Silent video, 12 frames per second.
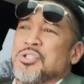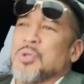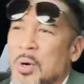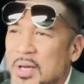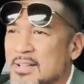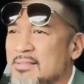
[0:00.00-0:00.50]

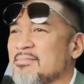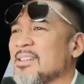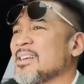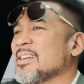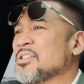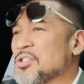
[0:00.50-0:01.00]

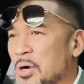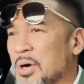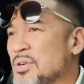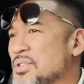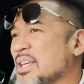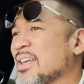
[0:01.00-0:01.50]
Jordan
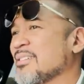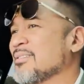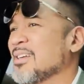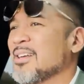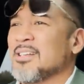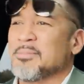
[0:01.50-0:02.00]
jersey
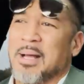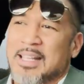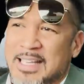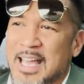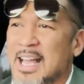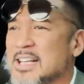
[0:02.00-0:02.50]
and my
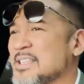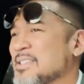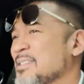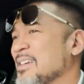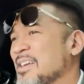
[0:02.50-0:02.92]
kicks,